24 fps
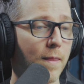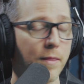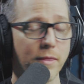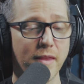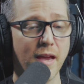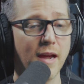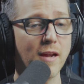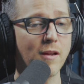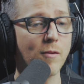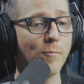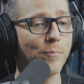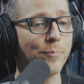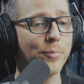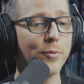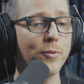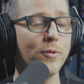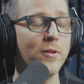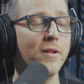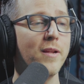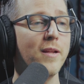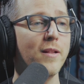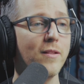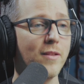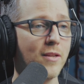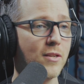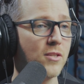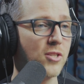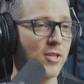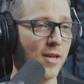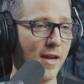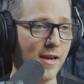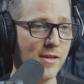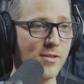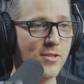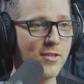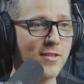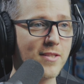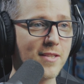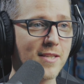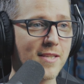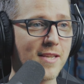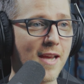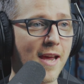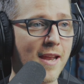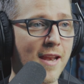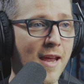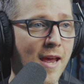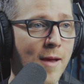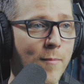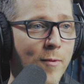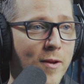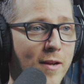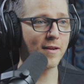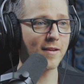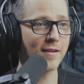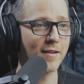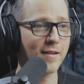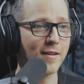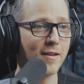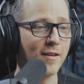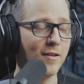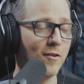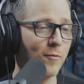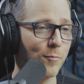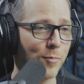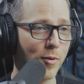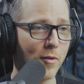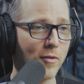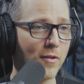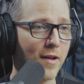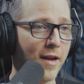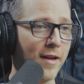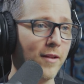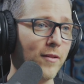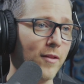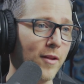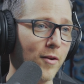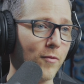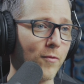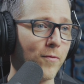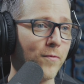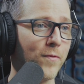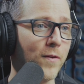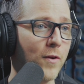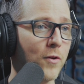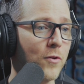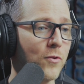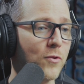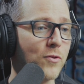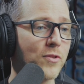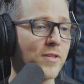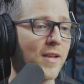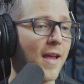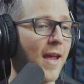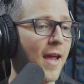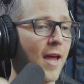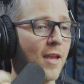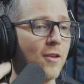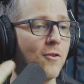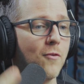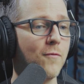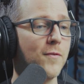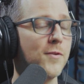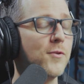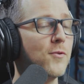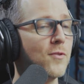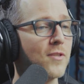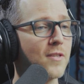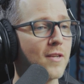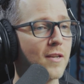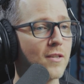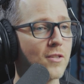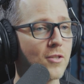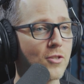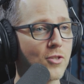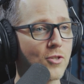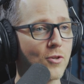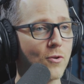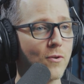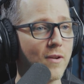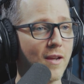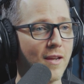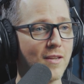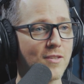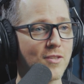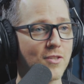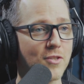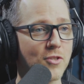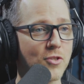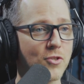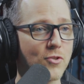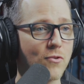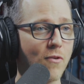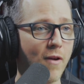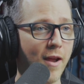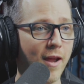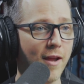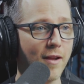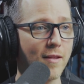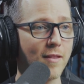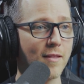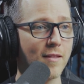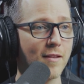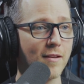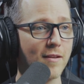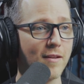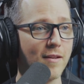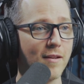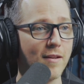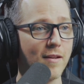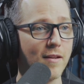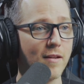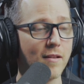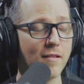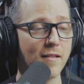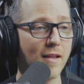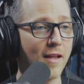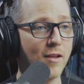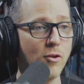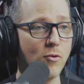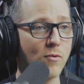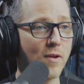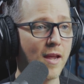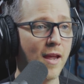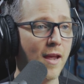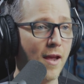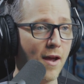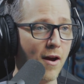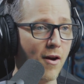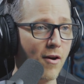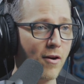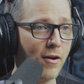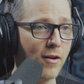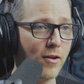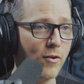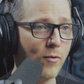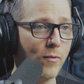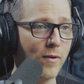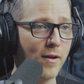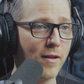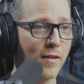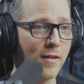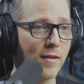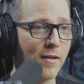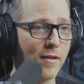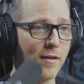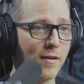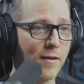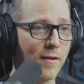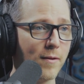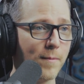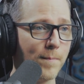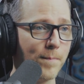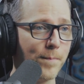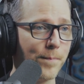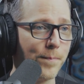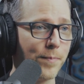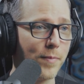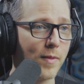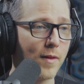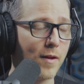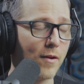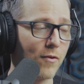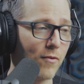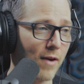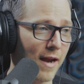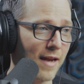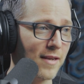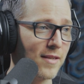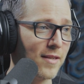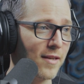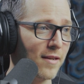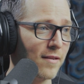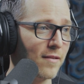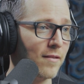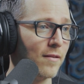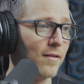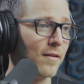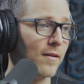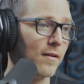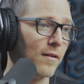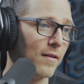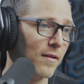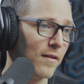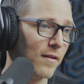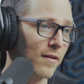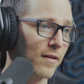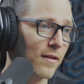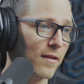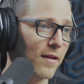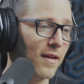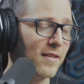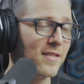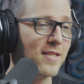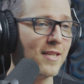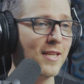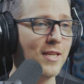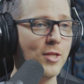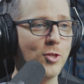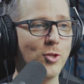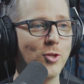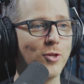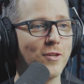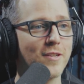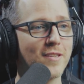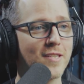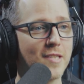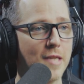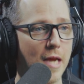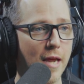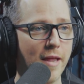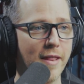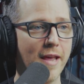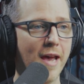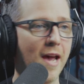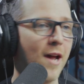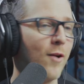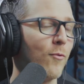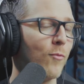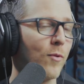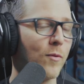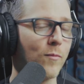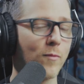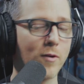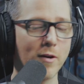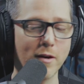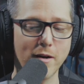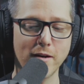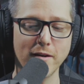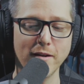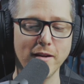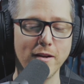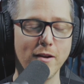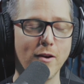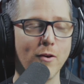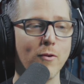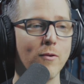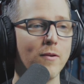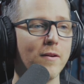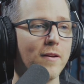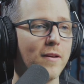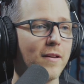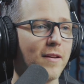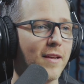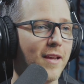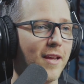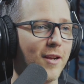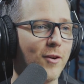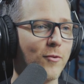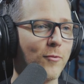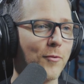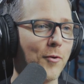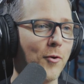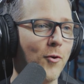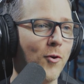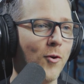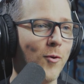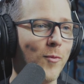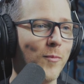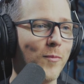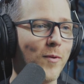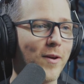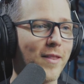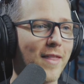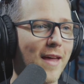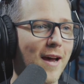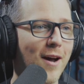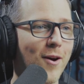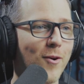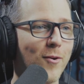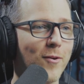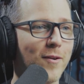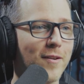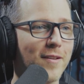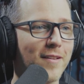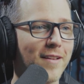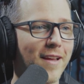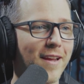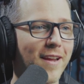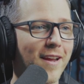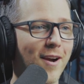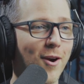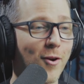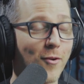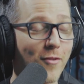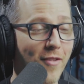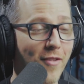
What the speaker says: That completely changes the dynamic. You've politely refused, and you've used it to showcase a strength that you can't argue with. Granted, it's easier to say that when we're, in a room without like our